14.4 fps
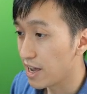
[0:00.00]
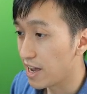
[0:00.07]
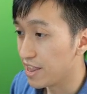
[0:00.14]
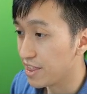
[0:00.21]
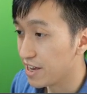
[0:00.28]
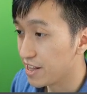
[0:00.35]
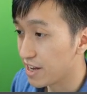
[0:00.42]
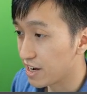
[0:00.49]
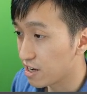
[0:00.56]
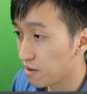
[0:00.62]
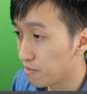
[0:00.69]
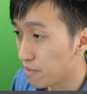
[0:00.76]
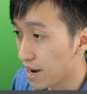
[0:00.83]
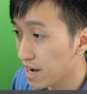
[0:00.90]
and then I
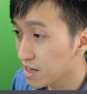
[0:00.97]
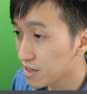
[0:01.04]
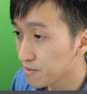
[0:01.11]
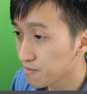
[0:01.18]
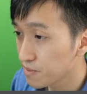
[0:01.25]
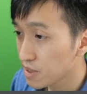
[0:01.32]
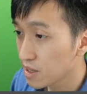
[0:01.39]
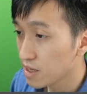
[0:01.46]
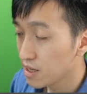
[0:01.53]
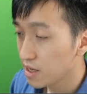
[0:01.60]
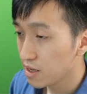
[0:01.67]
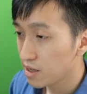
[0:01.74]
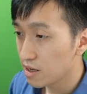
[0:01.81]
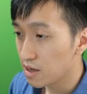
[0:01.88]
come back,
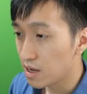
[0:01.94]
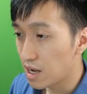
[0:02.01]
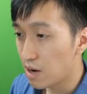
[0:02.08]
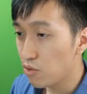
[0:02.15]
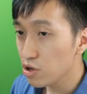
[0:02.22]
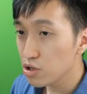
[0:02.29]
I